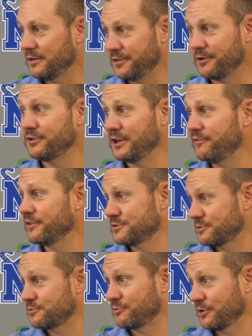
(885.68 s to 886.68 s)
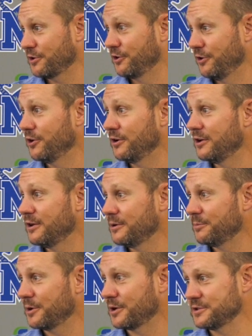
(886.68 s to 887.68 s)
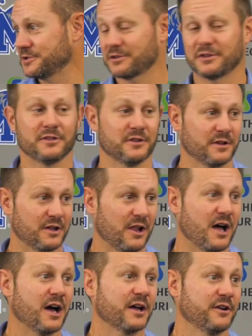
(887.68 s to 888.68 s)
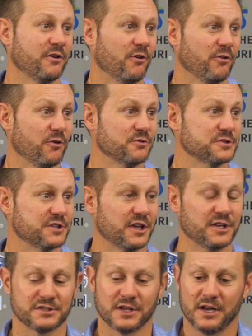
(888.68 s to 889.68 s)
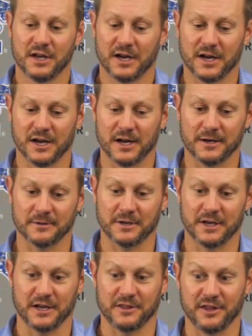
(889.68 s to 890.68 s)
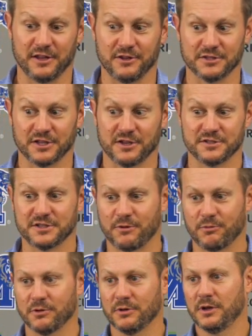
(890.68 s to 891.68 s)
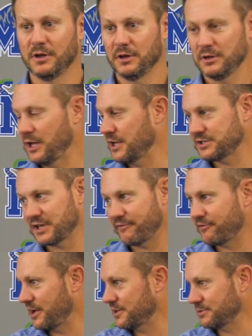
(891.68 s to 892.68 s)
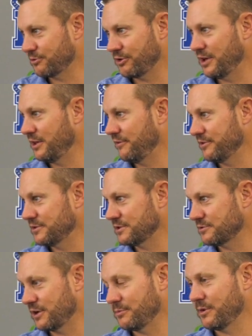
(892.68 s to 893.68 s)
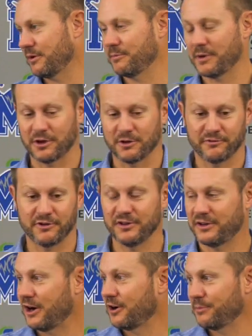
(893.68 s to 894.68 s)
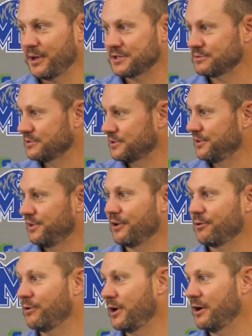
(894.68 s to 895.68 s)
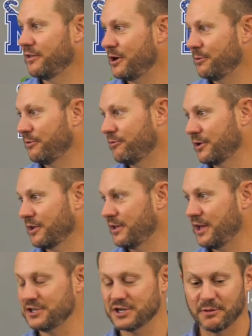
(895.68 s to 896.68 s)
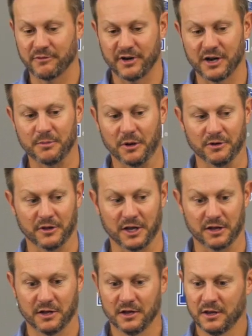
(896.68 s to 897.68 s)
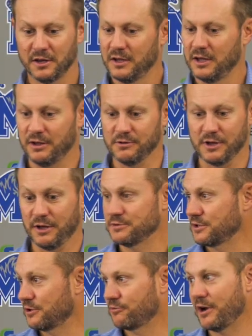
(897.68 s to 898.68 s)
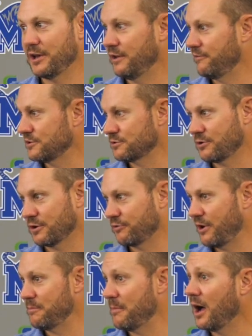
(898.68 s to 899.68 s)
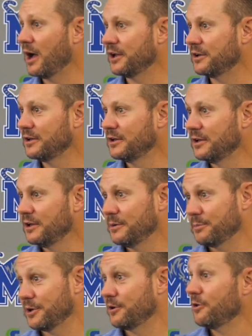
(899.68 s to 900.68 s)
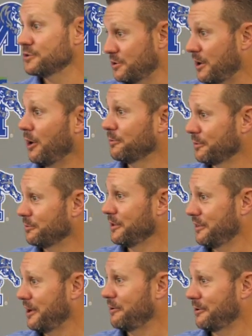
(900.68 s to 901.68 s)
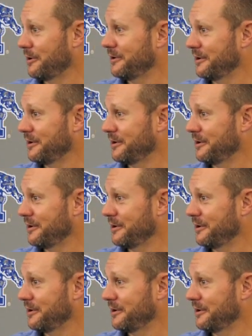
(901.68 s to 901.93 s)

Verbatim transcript: their defense was really good because of the clock and all those things. Uh, and I think you sit there and say, well, yes, Stanford had some great defenses, right? My, my good friend Derek Mason was the D coordinator there before getting the head job at Vanderbilt. And like, he, he was a great defense scorer, a great mind. But it also helped them that they were